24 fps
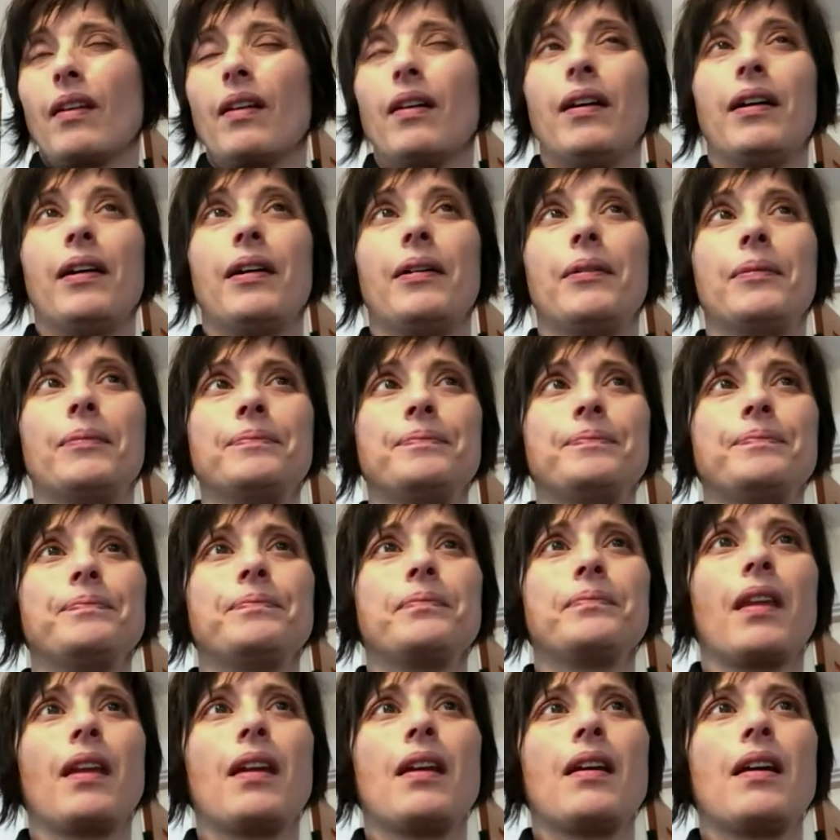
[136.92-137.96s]
um,
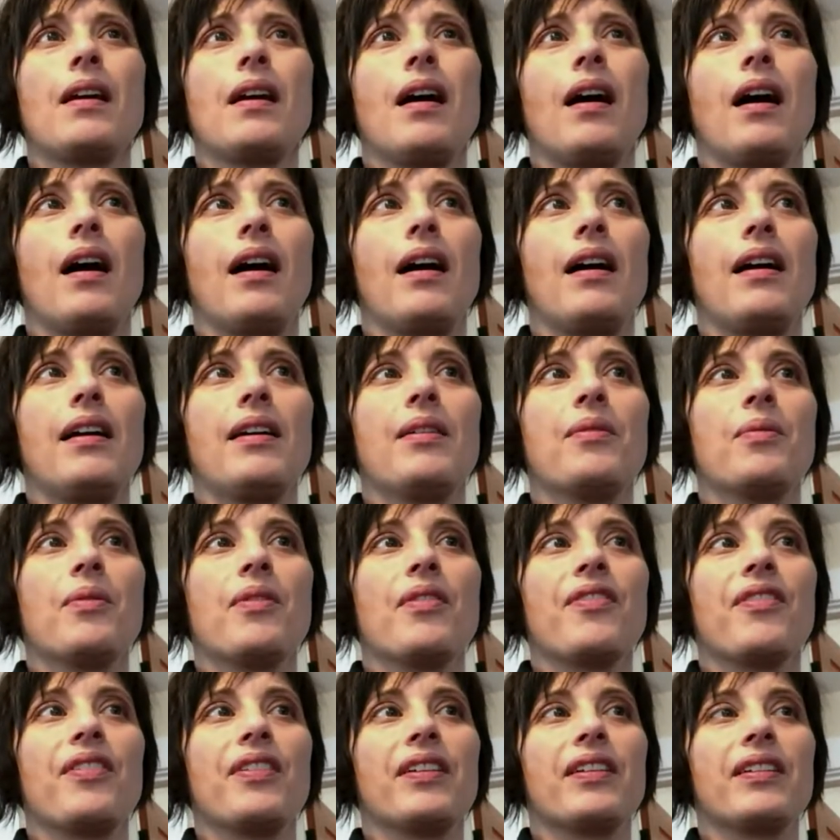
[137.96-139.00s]
I
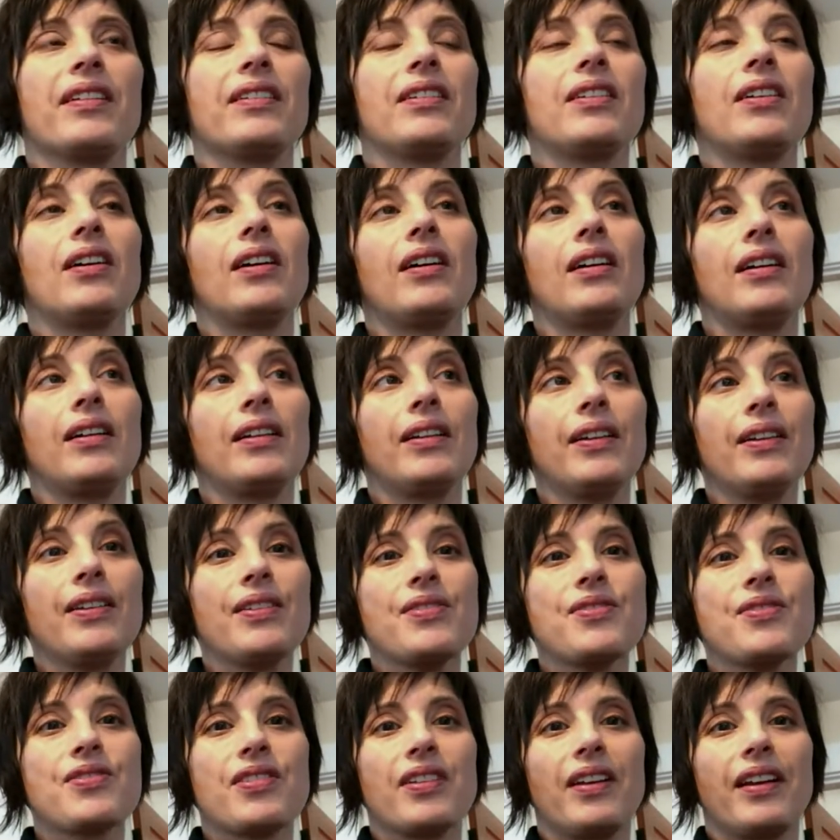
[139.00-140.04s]
was in
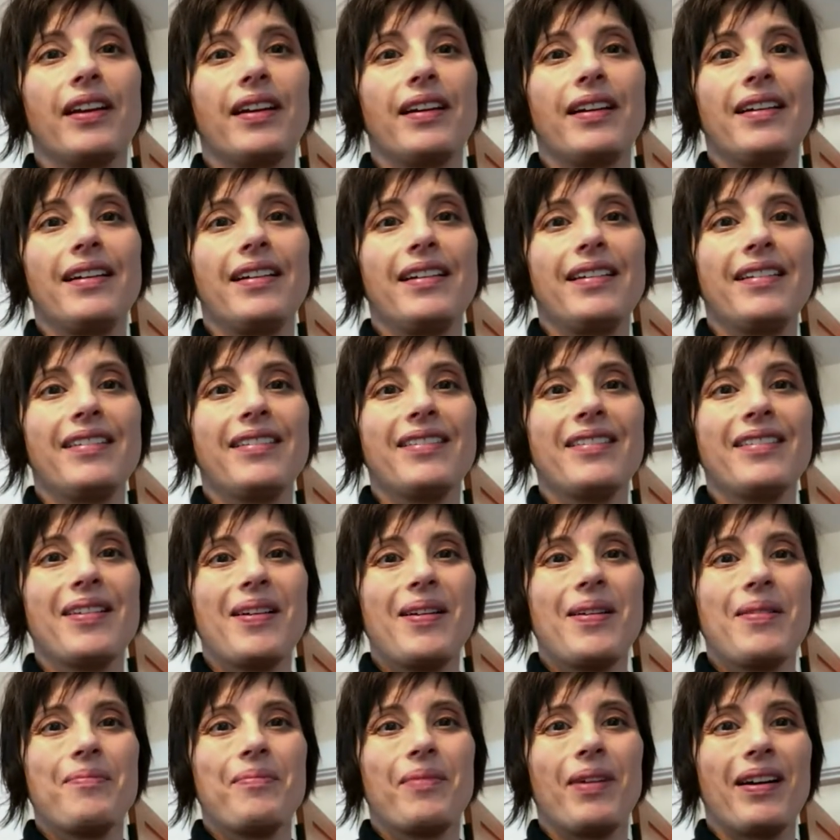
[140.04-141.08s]
college, and
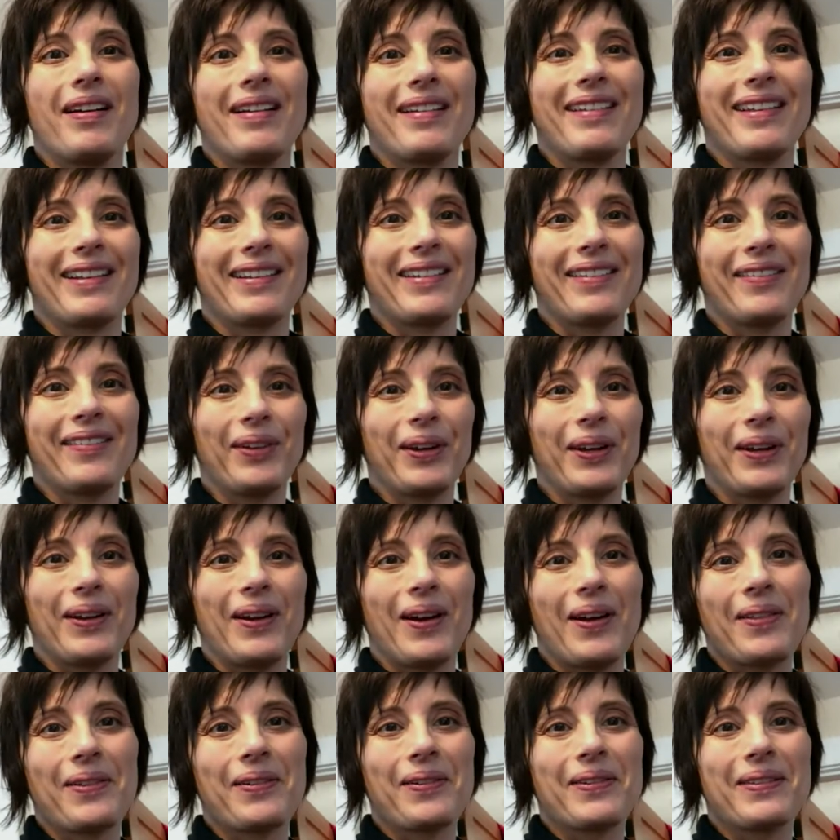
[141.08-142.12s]
my significant
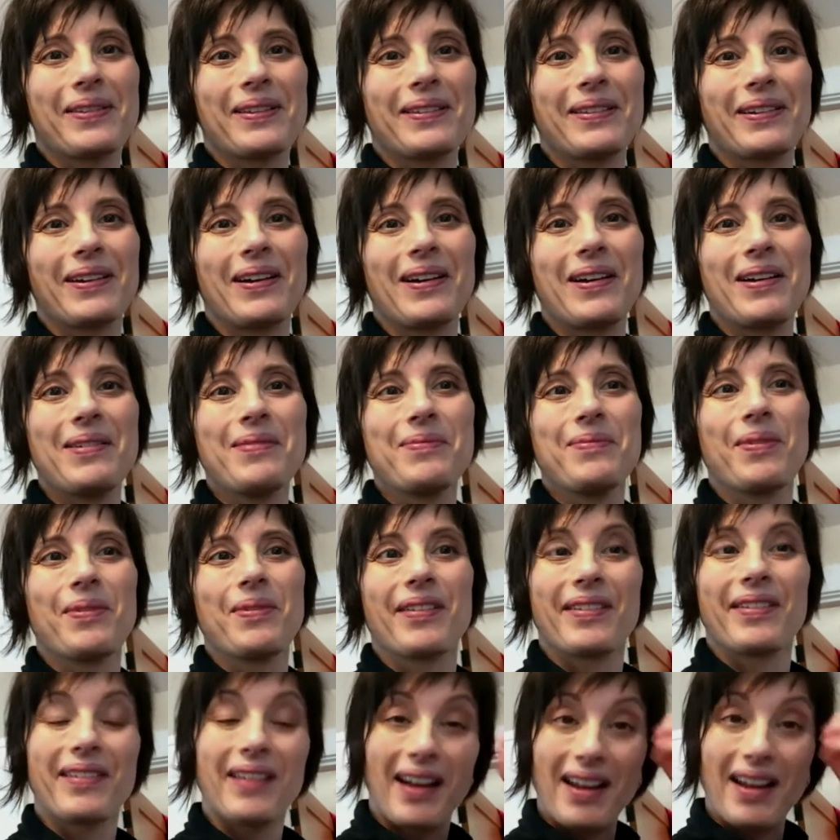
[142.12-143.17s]
other at the time
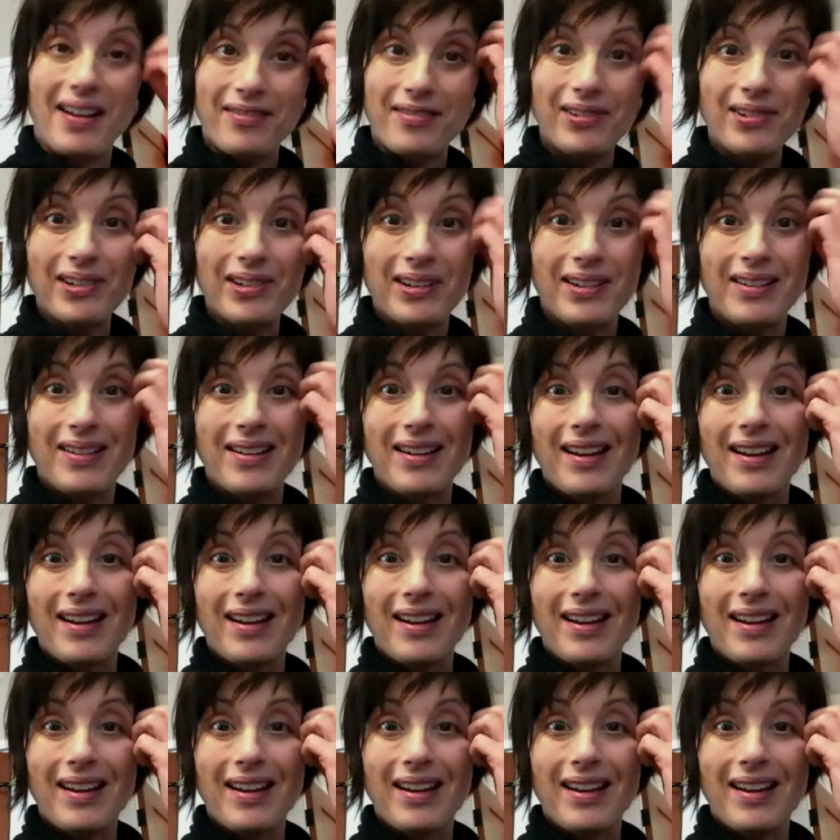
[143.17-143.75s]
was a diver.